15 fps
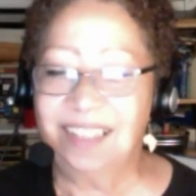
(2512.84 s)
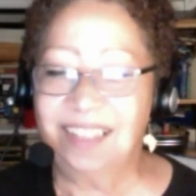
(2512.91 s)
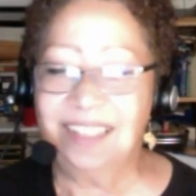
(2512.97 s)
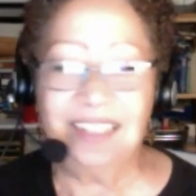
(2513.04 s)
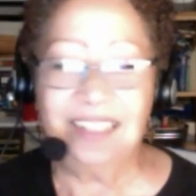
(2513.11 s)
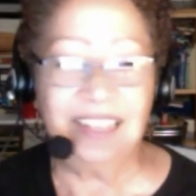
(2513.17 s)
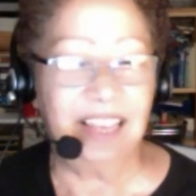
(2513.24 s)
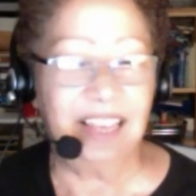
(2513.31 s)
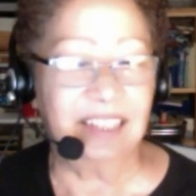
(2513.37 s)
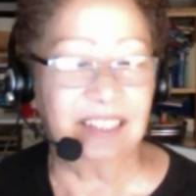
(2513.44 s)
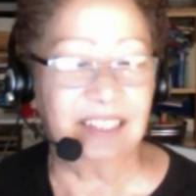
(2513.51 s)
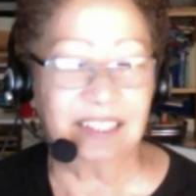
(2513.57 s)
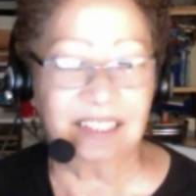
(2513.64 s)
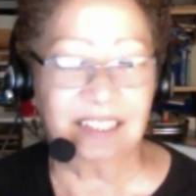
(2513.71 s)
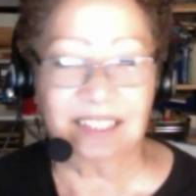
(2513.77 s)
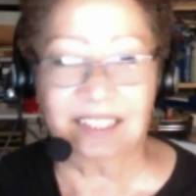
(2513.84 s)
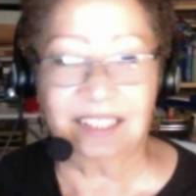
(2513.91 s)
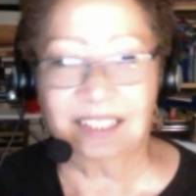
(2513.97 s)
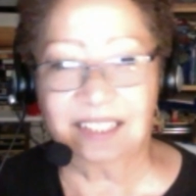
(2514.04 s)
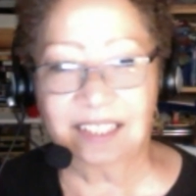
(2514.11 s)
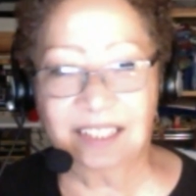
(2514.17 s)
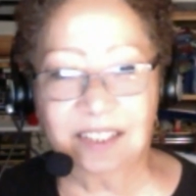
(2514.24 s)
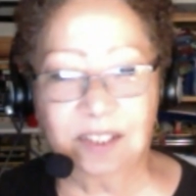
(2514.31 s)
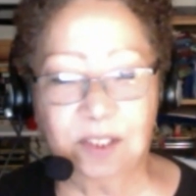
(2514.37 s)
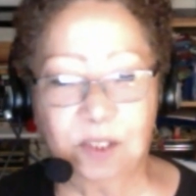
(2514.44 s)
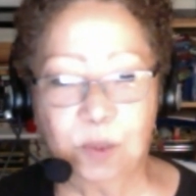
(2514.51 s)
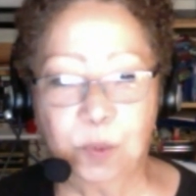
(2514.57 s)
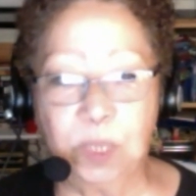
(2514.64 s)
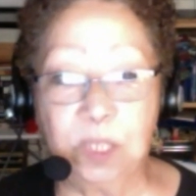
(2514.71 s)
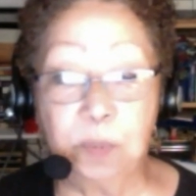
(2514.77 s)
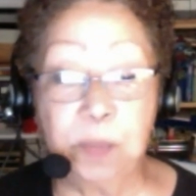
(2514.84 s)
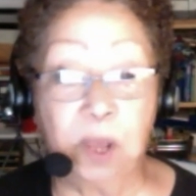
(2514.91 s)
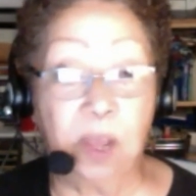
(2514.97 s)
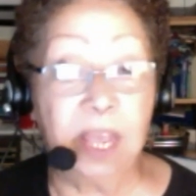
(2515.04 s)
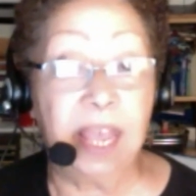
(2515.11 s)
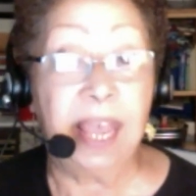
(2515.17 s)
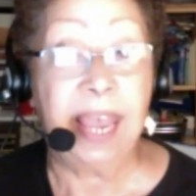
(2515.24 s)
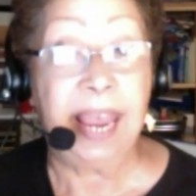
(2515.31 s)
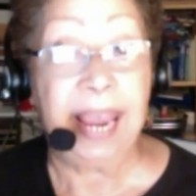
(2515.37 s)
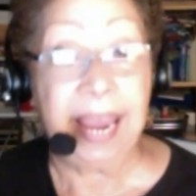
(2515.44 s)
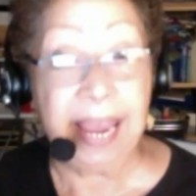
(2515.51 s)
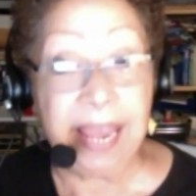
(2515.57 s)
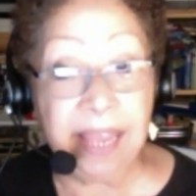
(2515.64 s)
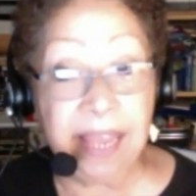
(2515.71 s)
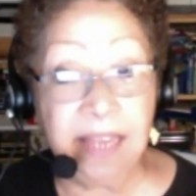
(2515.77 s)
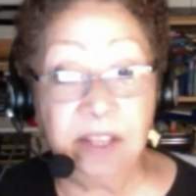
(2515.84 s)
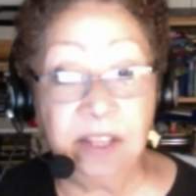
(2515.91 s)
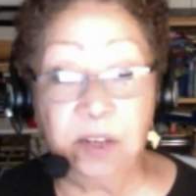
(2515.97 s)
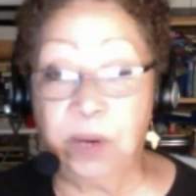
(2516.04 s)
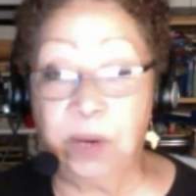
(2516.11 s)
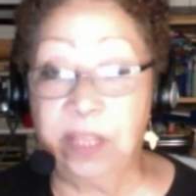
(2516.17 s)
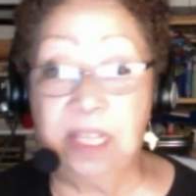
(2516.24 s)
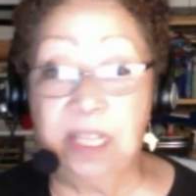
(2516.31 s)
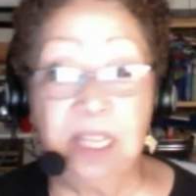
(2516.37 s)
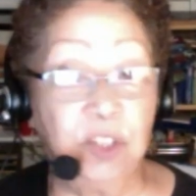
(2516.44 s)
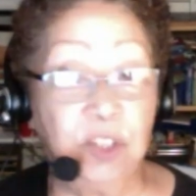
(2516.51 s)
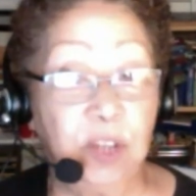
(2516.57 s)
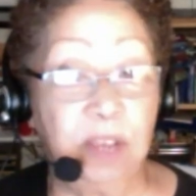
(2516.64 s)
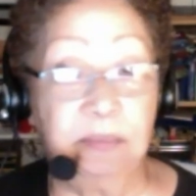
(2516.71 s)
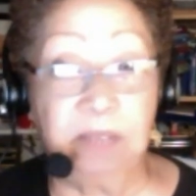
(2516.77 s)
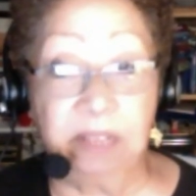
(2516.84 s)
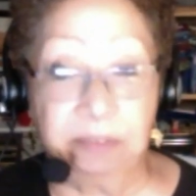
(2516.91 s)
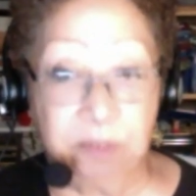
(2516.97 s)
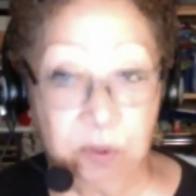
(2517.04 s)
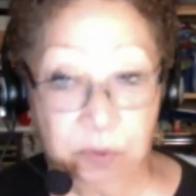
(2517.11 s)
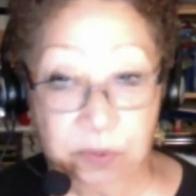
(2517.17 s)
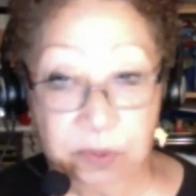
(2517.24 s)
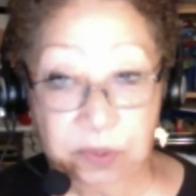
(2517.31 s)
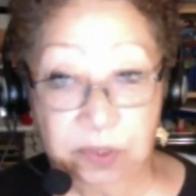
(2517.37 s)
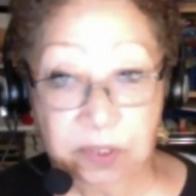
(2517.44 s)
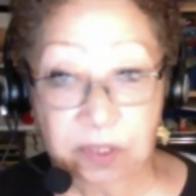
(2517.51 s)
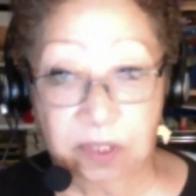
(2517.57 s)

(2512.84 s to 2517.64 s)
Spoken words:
Yes, it's a sweet smell. And the great thing is you have leftovers.